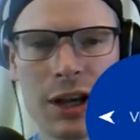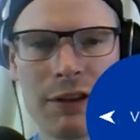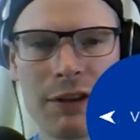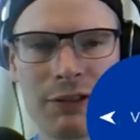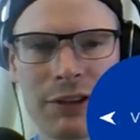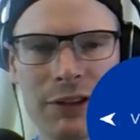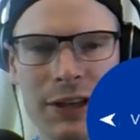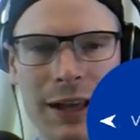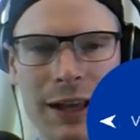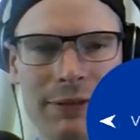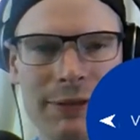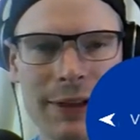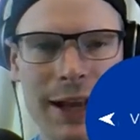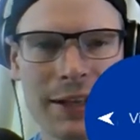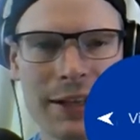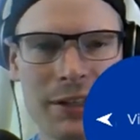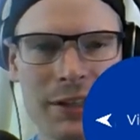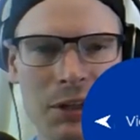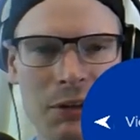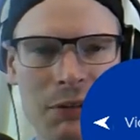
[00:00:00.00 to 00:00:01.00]
JFK
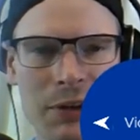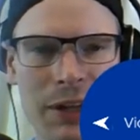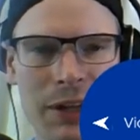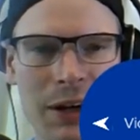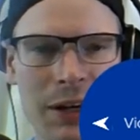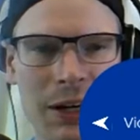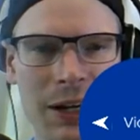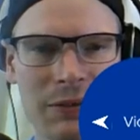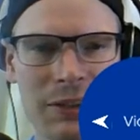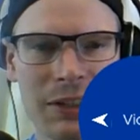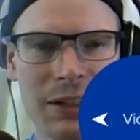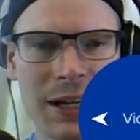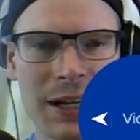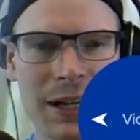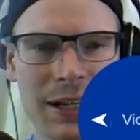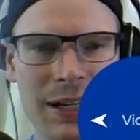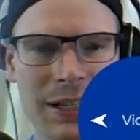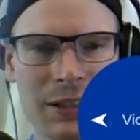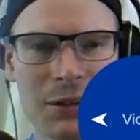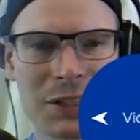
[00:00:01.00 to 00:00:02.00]
flies over there, gives a
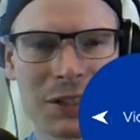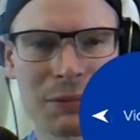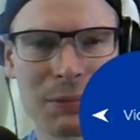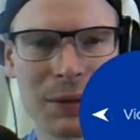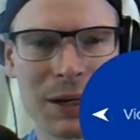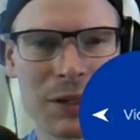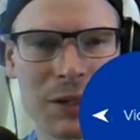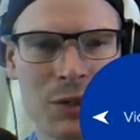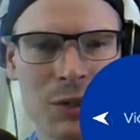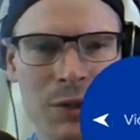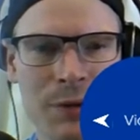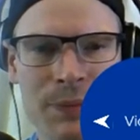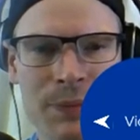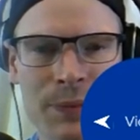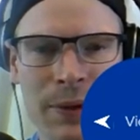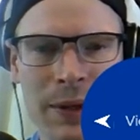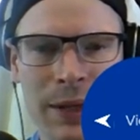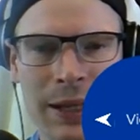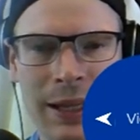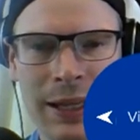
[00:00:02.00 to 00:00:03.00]
nice little speech.
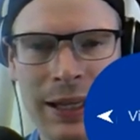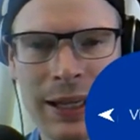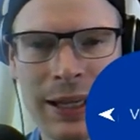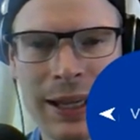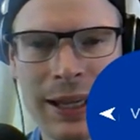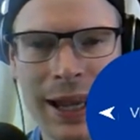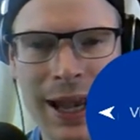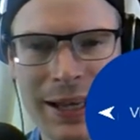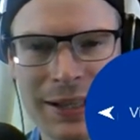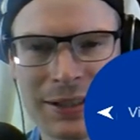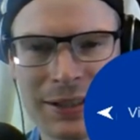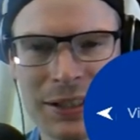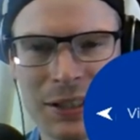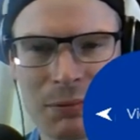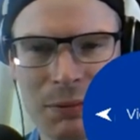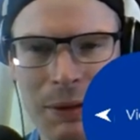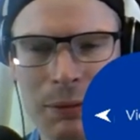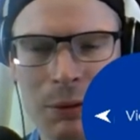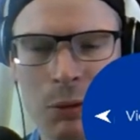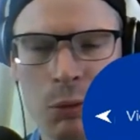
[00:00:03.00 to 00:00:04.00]
He asks
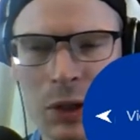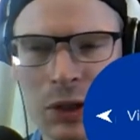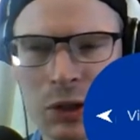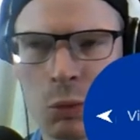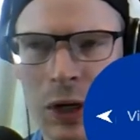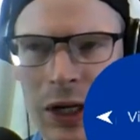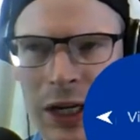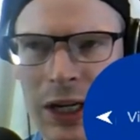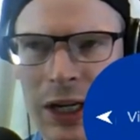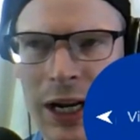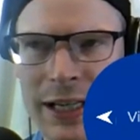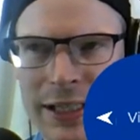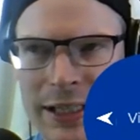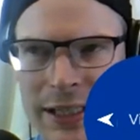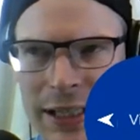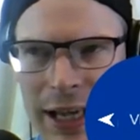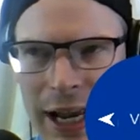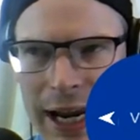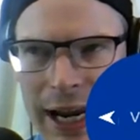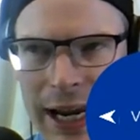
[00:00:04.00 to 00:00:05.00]
his people, what can I
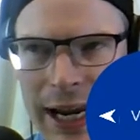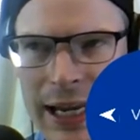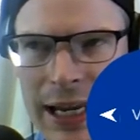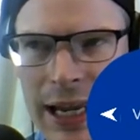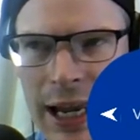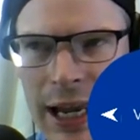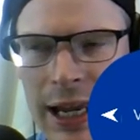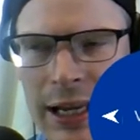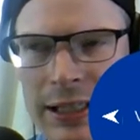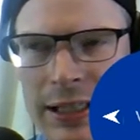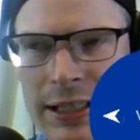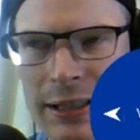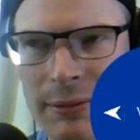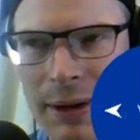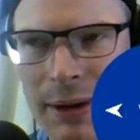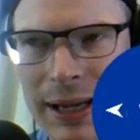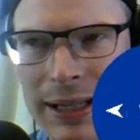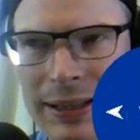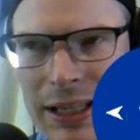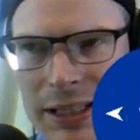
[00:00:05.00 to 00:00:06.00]
say to
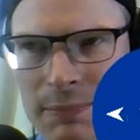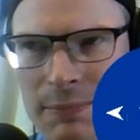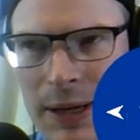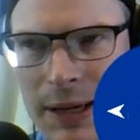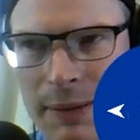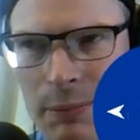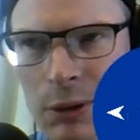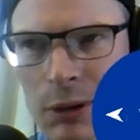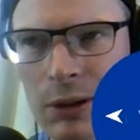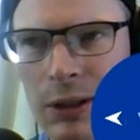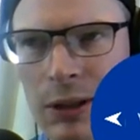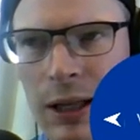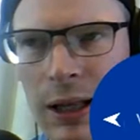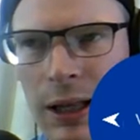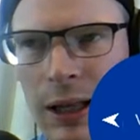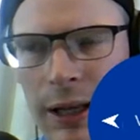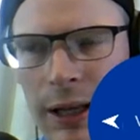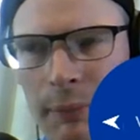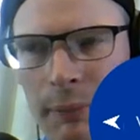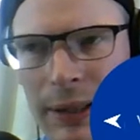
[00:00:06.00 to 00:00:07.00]
make these
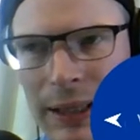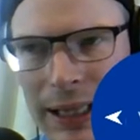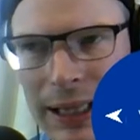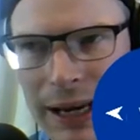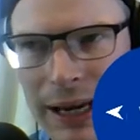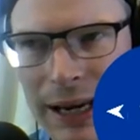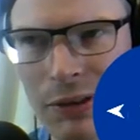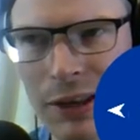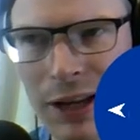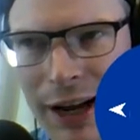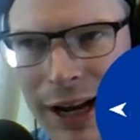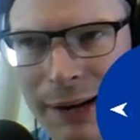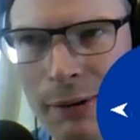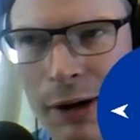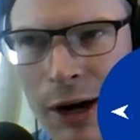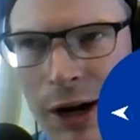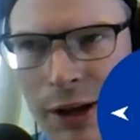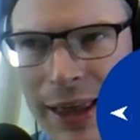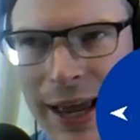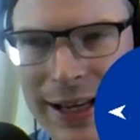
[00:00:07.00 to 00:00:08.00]
people believe that I
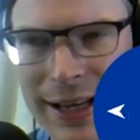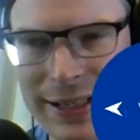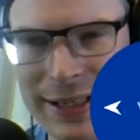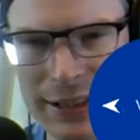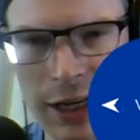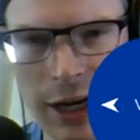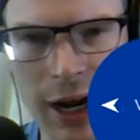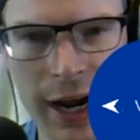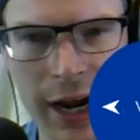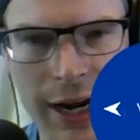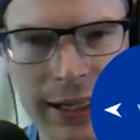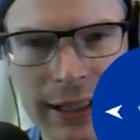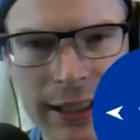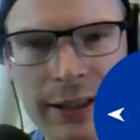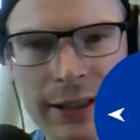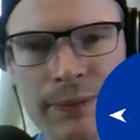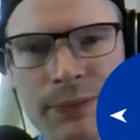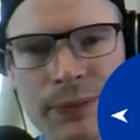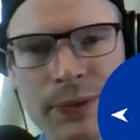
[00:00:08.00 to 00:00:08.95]
am on their side?